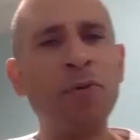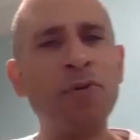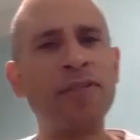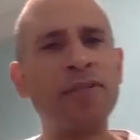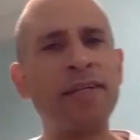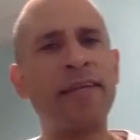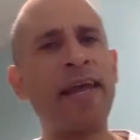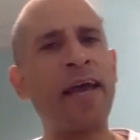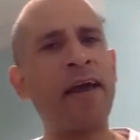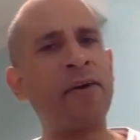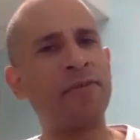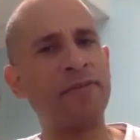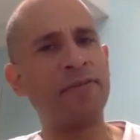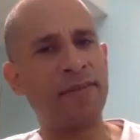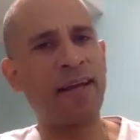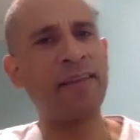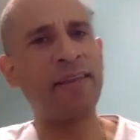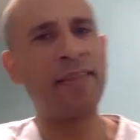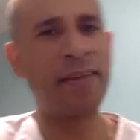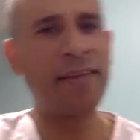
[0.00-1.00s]
losing count.
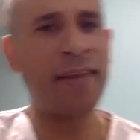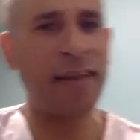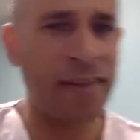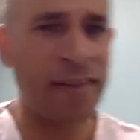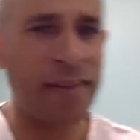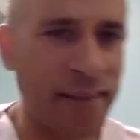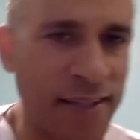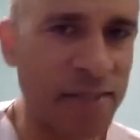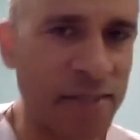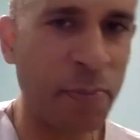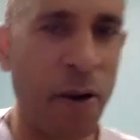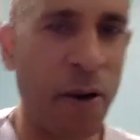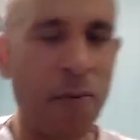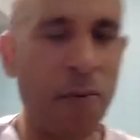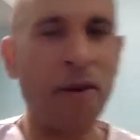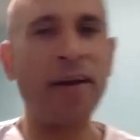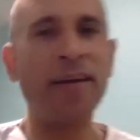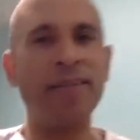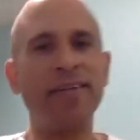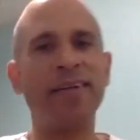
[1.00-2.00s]
I think that's about
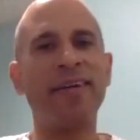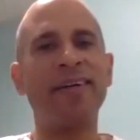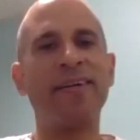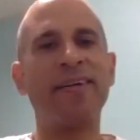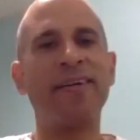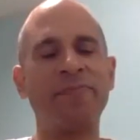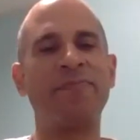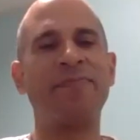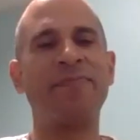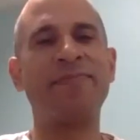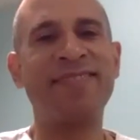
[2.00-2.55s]
right. Yeah.